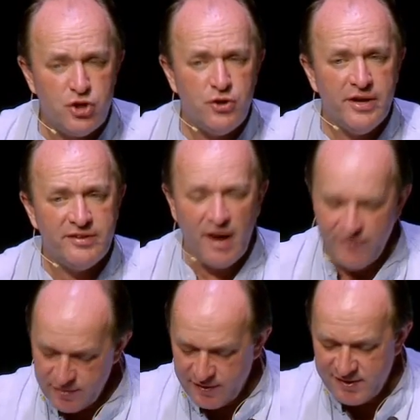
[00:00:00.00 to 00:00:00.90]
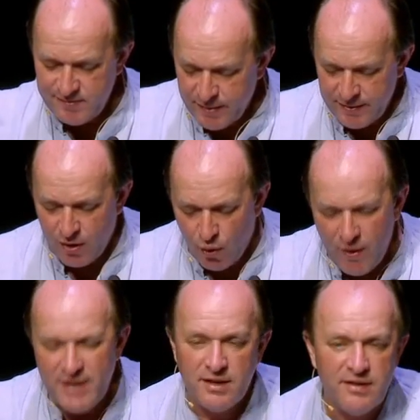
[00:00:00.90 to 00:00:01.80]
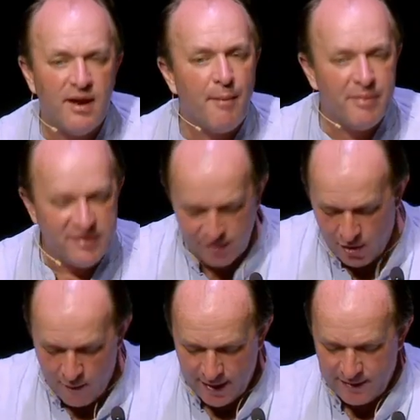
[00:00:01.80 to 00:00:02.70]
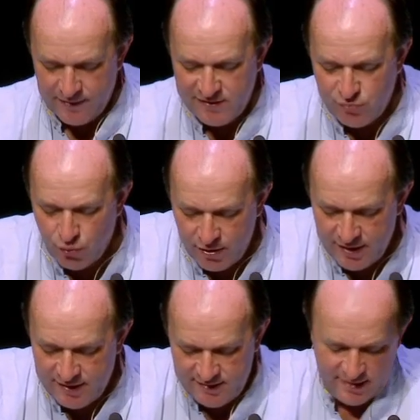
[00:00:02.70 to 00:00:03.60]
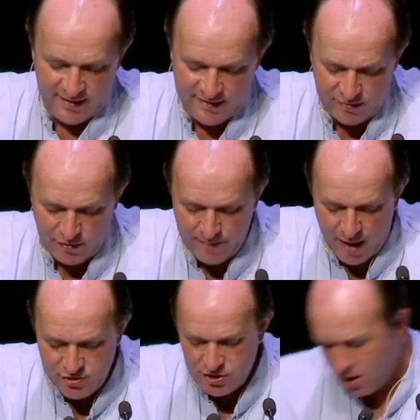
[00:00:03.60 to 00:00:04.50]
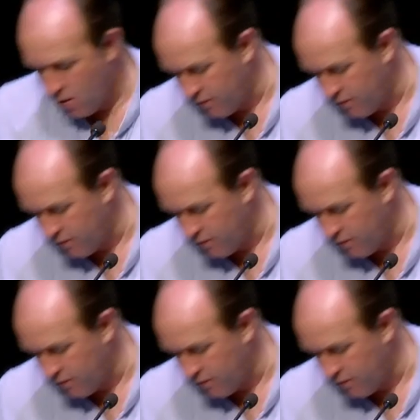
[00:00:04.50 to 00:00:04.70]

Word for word: two years after this, but already the numbers are growing and the story is, is sort of marching